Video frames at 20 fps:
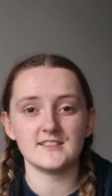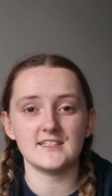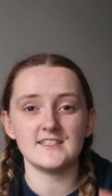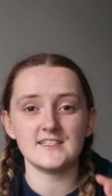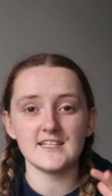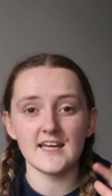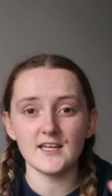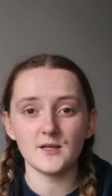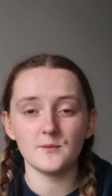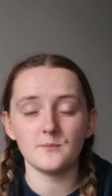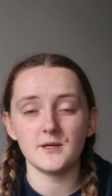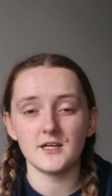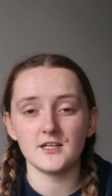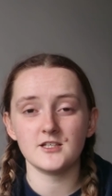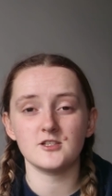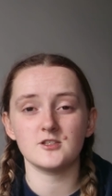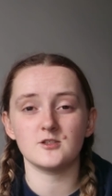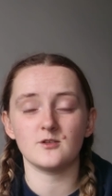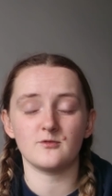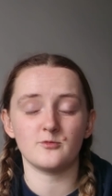He's taken
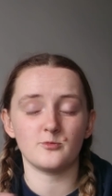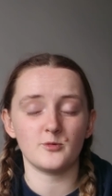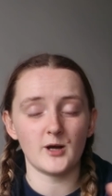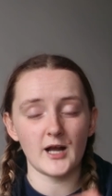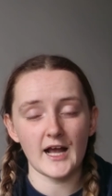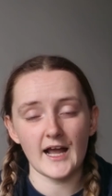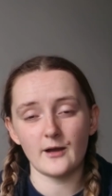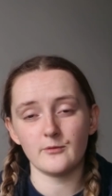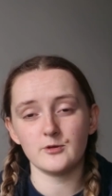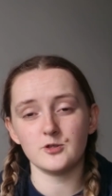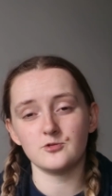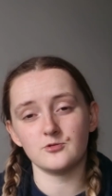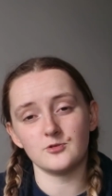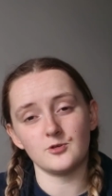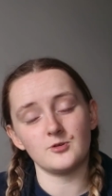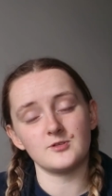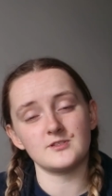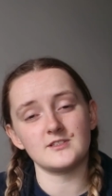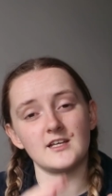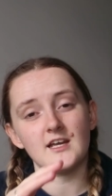pictures of how he
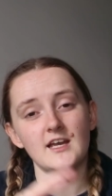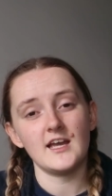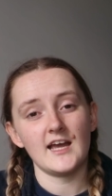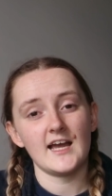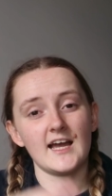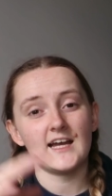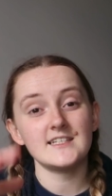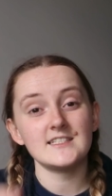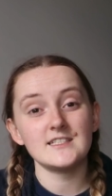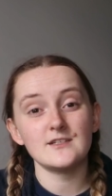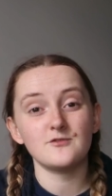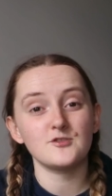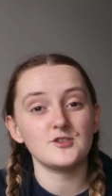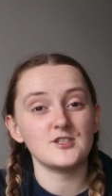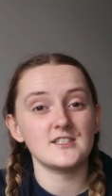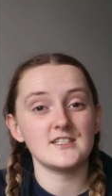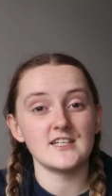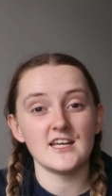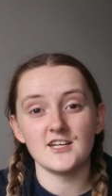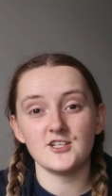draws at different
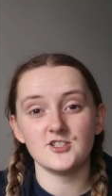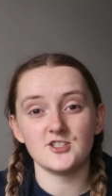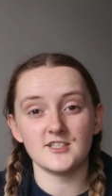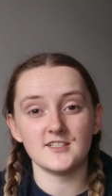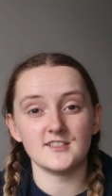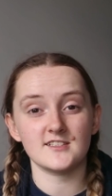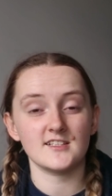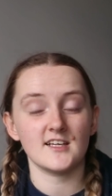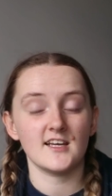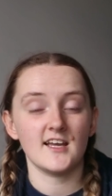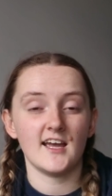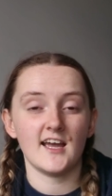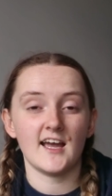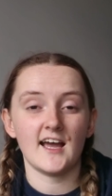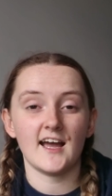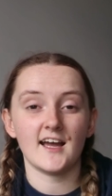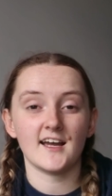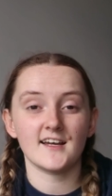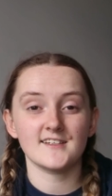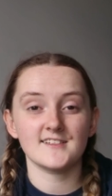stages
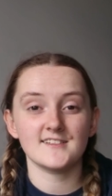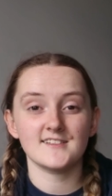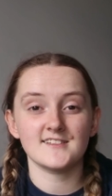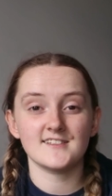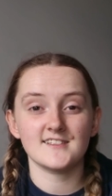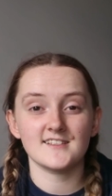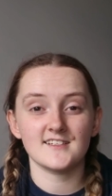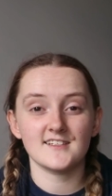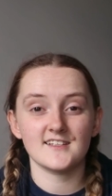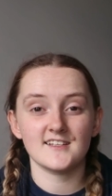and